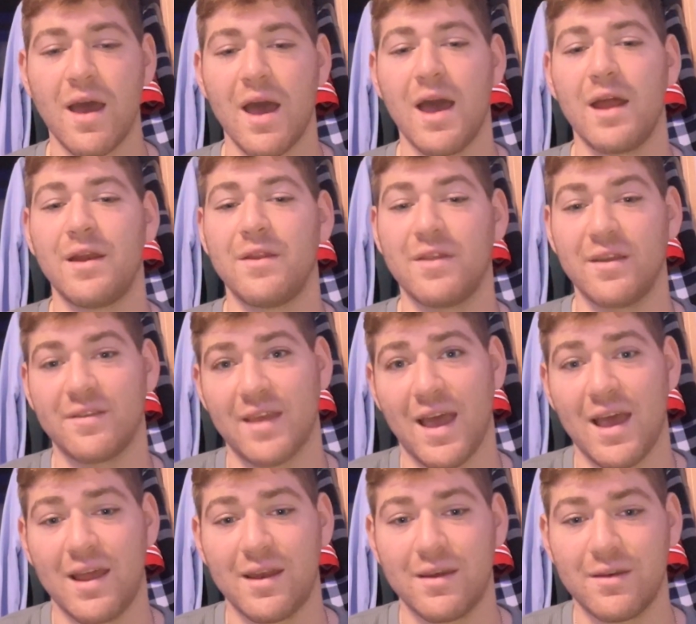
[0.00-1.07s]
and these
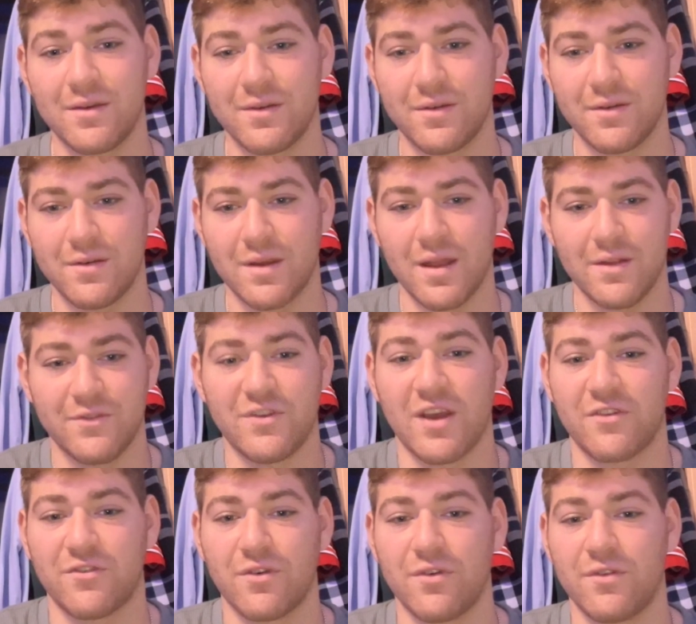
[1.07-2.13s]
hand
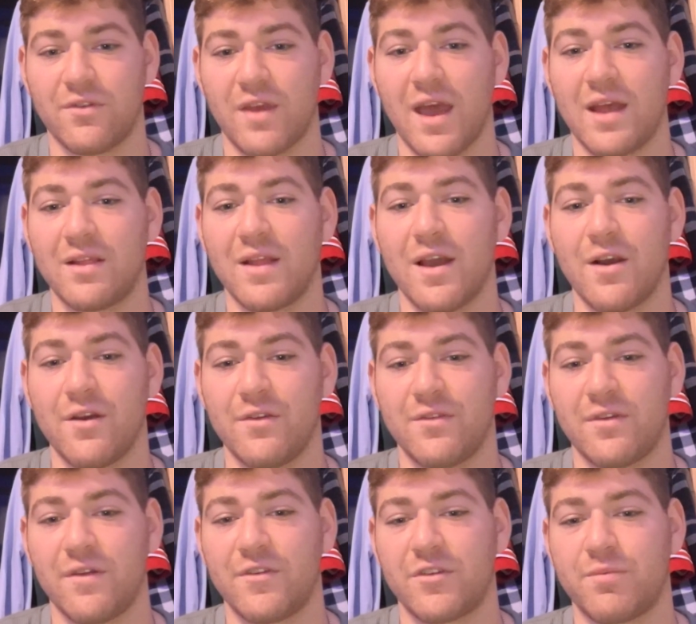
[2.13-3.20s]
gestures add
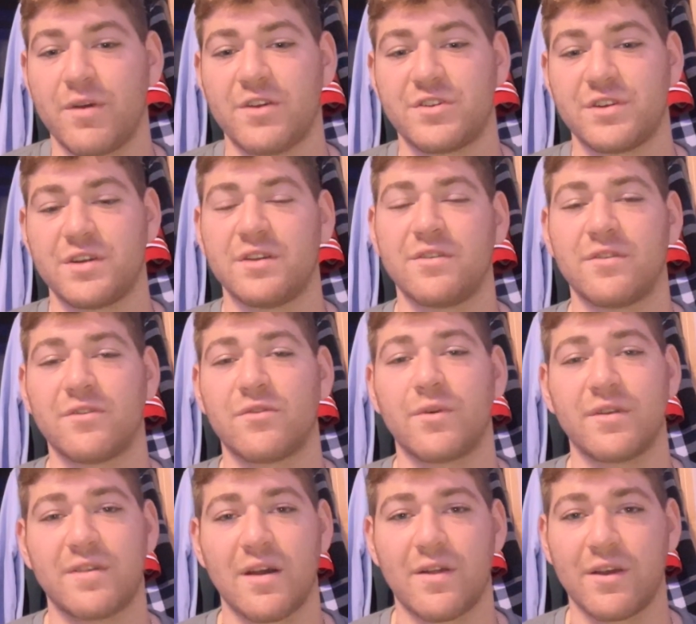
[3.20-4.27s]
layers of expression to the
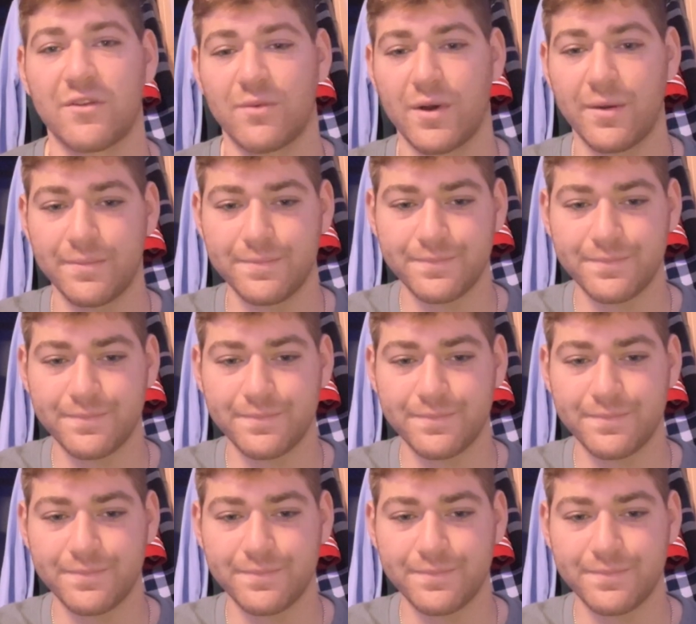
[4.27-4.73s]
storytelling as well.